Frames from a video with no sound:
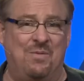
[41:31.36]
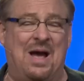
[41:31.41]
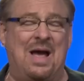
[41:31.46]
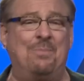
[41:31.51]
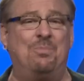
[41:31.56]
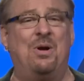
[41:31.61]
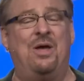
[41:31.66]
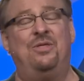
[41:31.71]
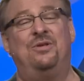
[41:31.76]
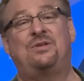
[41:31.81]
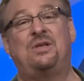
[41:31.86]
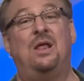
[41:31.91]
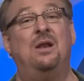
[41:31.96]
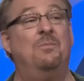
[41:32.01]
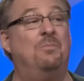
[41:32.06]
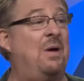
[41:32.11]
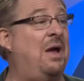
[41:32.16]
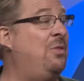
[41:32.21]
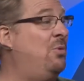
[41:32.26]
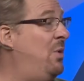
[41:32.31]
my brother
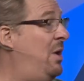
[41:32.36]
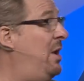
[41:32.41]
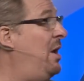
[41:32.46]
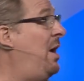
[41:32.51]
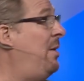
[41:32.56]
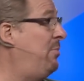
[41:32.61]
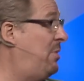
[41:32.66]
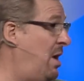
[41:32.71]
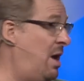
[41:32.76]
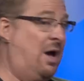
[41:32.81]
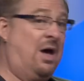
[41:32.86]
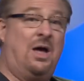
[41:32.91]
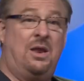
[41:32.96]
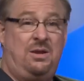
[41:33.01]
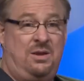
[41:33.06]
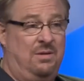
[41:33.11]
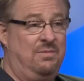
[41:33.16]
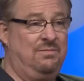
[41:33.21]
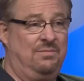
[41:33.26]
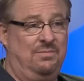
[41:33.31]
said, by the way, I'm
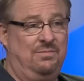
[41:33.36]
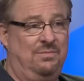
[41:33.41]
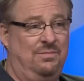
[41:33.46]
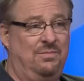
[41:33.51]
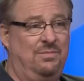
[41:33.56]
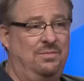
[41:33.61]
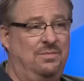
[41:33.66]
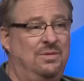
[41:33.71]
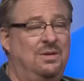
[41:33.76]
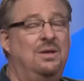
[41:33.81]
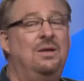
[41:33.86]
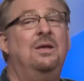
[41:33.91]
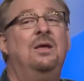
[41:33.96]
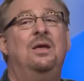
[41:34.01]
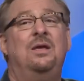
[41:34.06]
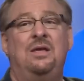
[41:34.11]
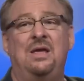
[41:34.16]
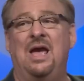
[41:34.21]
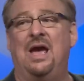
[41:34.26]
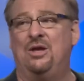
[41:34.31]
God,
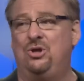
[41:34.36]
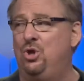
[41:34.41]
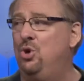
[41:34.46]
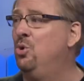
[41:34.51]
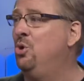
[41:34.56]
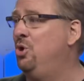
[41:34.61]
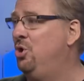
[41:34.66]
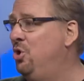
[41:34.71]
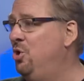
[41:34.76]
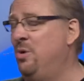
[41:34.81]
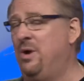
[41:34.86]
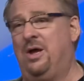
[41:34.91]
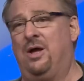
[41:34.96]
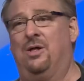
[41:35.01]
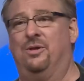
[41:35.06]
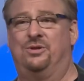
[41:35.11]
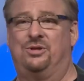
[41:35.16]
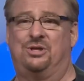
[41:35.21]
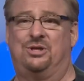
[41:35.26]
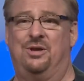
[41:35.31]
yeah, you and who
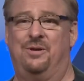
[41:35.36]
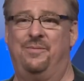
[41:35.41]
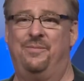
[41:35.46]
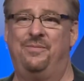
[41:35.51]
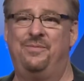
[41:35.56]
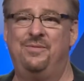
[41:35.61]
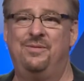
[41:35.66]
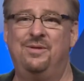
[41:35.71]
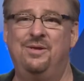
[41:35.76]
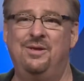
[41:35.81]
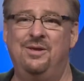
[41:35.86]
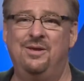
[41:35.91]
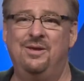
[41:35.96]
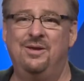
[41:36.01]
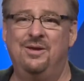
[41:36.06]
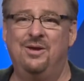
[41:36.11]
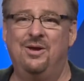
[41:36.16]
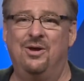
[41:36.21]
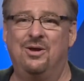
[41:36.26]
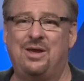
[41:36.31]
else?
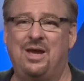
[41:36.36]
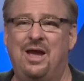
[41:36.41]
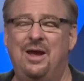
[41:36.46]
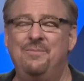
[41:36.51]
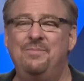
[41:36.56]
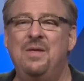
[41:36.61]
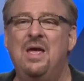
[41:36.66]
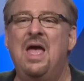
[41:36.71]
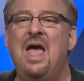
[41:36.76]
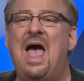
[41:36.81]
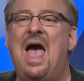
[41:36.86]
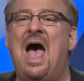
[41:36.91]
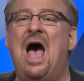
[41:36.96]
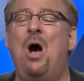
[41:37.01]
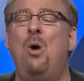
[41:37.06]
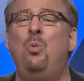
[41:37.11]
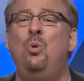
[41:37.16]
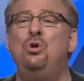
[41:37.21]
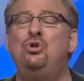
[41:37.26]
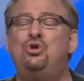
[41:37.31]
Okay.
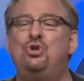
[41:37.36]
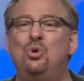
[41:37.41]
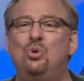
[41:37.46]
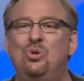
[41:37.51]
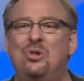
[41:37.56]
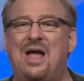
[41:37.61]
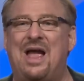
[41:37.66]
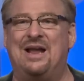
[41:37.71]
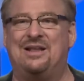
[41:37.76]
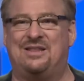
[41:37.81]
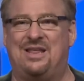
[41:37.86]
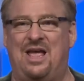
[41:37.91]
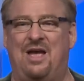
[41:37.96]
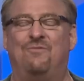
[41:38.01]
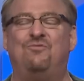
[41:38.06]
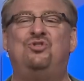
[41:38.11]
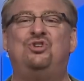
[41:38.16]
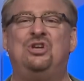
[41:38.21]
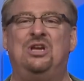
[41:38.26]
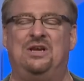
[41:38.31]
How would you like to
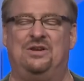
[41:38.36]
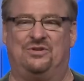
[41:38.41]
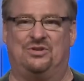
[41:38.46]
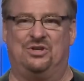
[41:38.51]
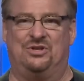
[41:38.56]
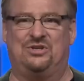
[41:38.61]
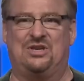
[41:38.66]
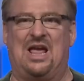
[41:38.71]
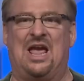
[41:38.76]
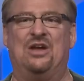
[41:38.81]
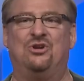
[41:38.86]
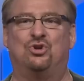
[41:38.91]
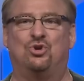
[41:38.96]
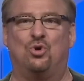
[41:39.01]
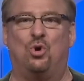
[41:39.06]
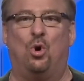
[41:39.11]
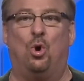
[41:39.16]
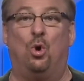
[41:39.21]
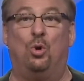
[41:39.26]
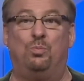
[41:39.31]
have Jesus as
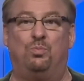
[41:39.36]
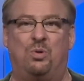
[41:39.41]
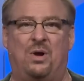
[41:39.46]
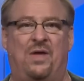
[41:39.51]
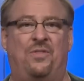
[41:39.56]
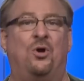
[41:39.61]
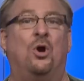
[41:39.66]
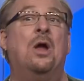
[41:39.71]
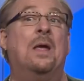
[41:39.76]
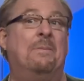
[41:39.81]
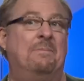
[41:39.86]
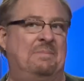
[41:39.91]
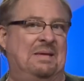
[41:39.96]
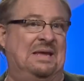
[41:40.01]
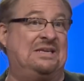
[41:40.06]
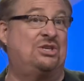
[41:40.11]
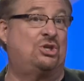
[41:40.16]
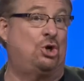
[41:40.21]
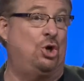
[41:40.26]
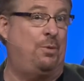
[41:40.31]
your old brother,
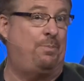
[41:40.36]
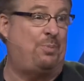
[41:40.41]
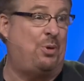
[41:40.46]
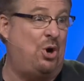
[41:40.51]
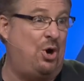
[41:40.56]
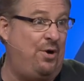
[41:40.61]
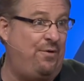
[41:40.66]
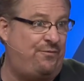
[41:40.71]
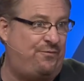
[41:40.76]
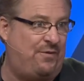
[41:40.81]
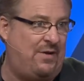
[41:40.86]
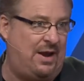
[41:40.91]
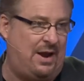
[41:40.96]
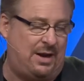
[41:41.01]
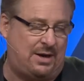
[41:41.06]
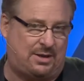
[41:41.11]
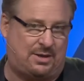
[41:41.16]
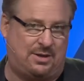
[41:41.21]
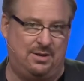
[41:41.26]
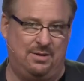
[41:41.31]
Mr.
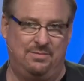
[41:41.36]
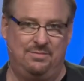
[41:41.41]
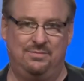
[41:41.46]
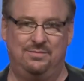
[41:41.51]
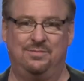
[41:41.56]
Perfect?